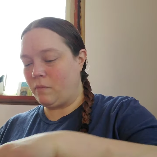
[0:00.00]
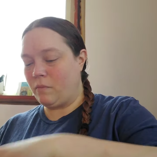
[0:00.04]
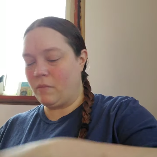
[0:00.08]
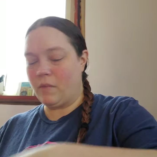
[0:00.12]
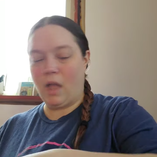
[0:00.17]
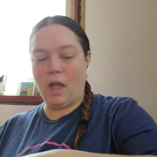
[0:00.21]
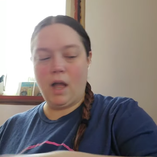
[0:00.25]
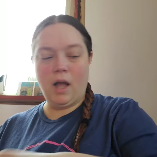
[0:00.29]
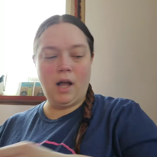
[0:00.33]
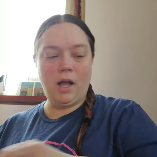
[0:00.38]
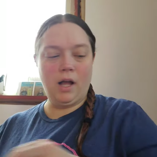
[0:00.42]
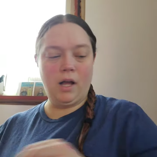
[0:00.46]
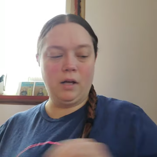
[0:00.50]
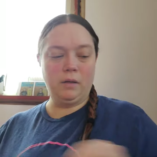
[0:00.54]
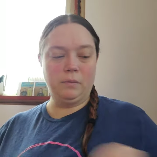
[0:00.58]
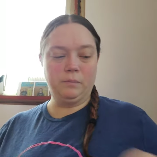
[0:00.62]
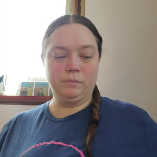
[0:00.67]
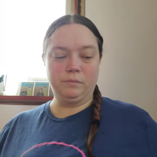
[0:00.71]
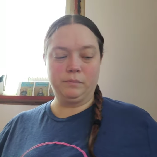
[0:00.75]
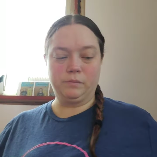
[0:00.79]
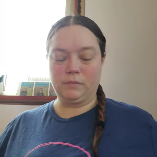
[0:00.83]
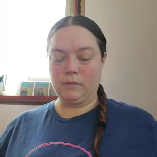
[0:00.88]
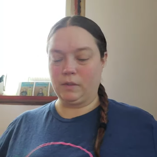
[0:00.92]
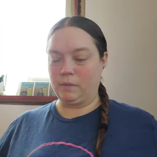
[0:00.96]

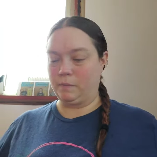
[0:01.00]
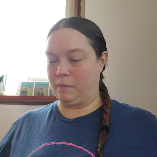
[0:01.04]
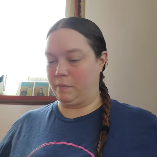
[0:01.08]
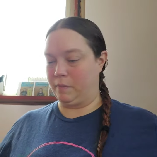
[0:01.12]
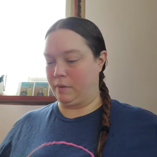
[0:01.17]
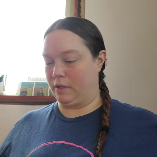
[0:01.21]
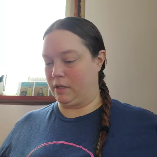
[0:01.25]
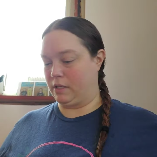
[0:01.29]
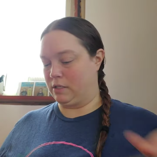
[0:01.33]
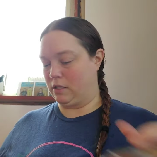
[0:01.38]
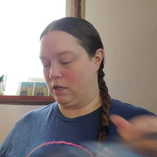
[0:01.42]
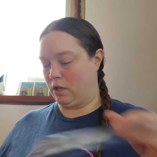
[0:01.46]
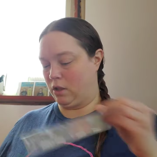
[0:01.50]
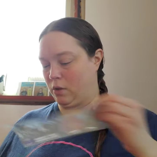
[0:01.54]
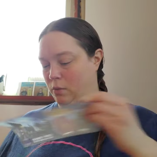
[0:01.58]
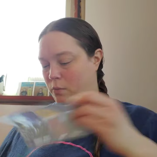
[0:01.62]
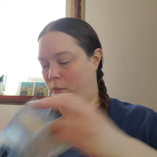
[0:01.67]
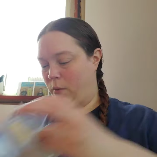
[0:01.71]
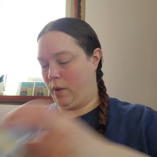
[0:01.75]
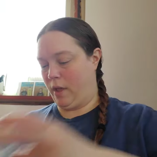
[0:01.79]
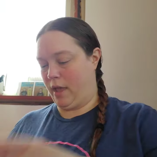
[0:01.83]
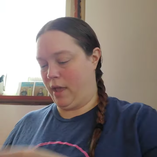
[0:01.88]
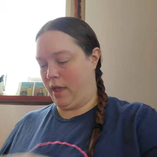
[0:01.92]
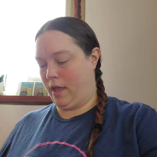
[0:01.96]
Um, put these all
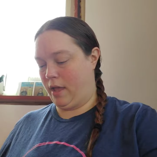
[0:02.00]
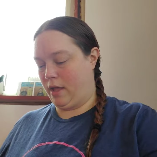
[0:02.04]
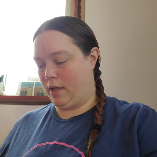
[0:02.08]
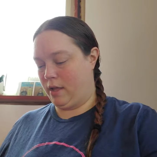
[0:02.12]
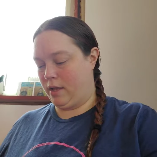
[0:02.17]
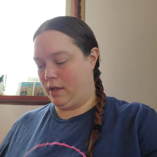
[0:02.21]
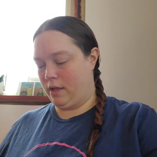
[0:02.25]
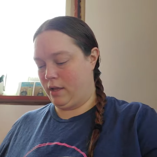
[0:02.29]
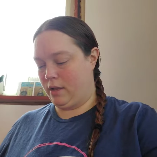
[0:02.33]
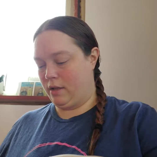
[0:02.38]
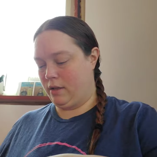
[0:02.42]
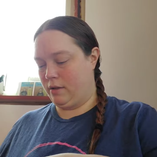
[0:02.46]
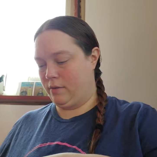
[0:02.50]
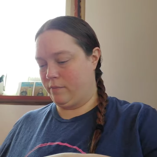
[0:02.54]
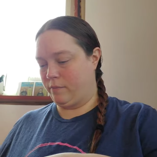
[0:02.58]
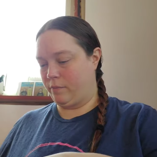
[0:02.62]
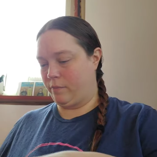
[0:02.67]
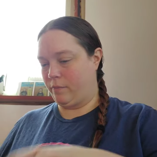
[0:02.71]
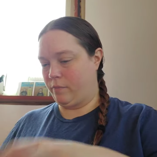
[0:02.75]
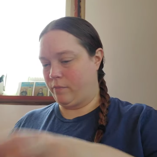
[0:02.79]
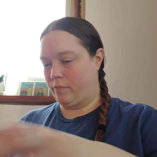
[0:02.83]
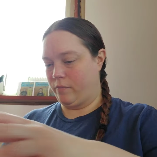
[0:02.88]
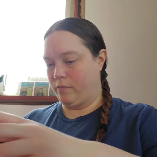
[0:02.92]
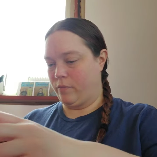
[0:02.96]
away.
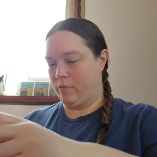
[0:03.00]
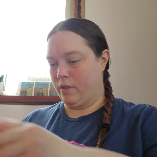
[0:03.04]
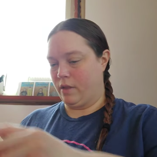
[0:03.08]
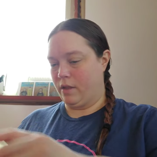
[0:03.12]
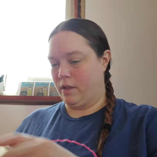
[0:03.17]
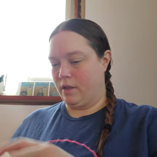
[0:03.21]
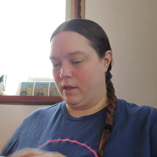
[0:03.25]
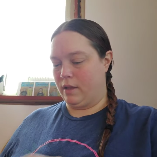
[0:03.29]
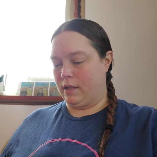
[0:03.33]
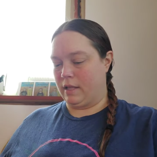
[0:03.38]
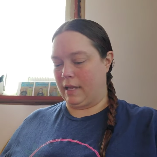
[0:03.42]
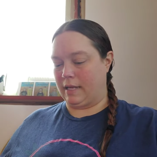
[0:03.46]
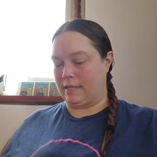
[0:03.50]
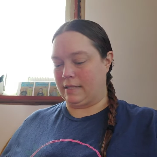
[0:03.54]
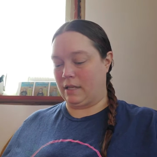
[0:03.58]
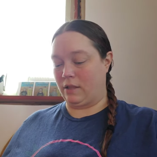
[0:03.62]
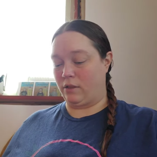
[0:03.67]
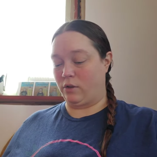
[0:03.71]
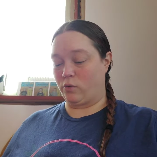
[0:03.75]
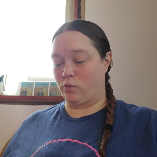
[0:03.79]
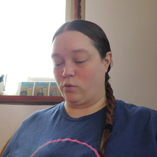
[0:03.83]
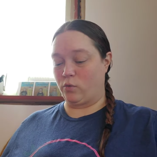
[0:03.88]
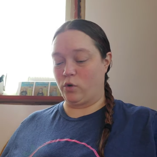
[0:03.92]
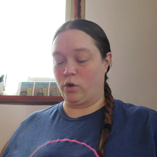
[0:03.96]
Like I said,
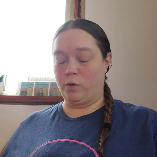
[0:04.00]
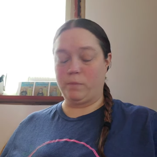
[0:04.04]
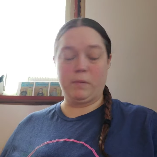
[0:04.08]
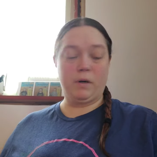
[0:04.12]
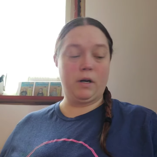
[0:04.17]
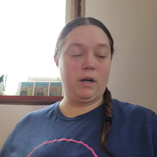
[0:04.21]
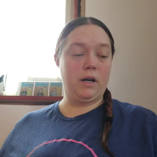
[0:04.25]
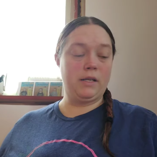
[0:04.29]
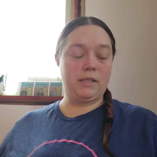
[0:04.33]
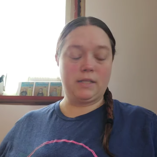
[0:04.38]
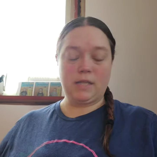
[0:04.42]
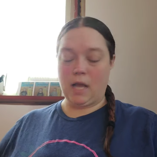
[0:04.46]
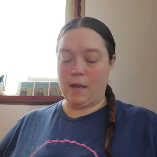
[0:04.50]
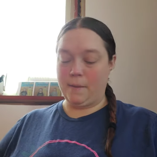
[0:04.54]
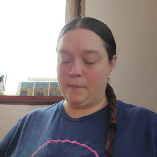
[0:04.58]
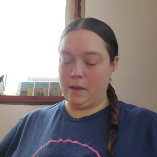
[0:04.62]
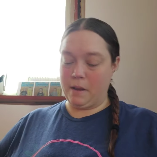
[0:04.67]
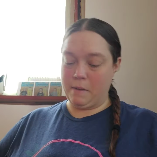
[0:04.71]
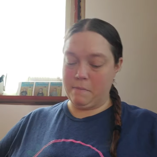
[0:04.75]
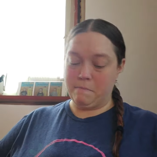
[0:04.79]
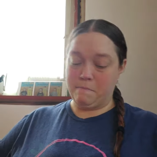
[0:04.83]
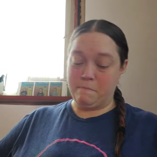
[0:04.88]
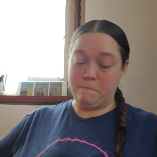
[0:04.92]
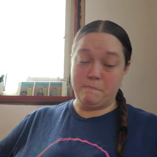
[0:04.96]
there's rumor it's
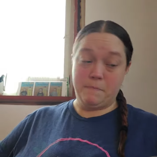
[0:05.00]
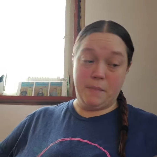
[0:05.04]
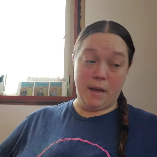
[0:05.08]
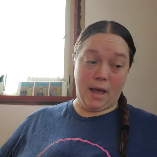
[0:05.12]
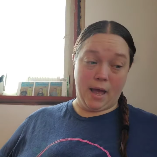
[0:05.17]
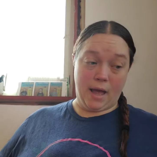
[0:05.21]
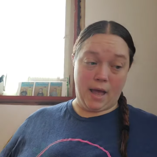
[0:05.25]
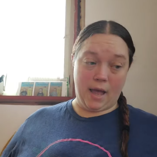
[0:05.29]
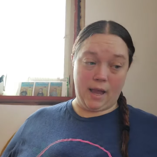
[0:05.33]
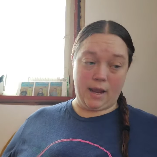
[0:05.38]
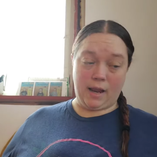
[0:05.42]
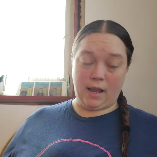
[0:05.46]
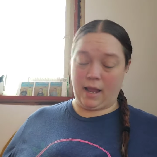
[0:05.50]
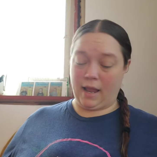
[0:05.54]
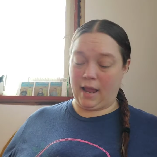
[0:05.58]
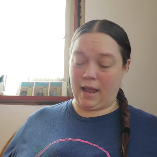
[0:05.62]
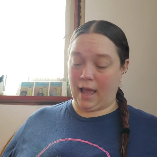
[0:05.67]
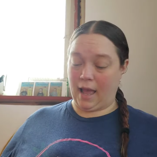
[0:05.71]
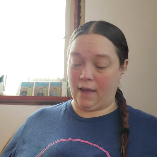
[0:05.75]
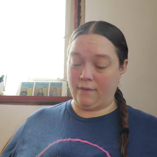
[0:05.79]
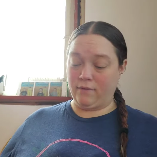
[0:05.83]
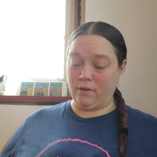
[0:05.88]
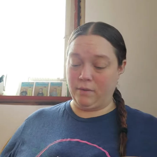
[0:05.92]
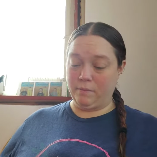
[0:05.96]
coming back. I
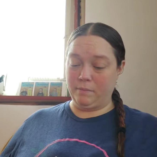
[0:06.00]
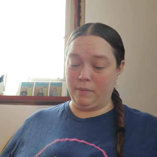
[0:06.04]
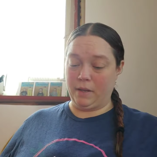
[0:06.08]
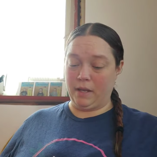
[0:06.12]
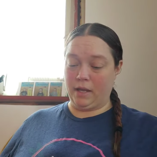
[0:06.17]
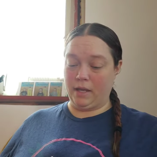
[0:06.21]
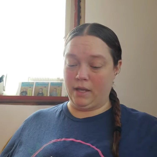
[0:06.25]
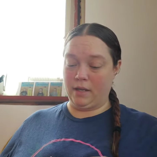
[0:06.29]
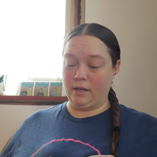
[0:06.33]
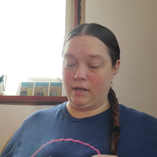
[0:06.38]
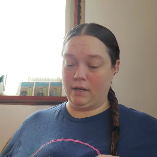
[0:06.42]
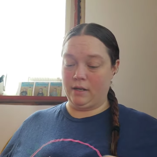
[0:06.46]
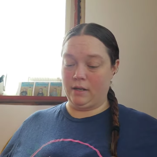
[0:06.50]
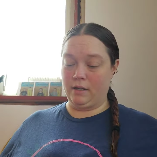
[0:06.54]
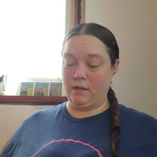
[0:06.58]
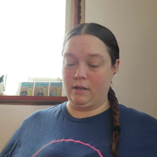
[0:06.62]
haven't been.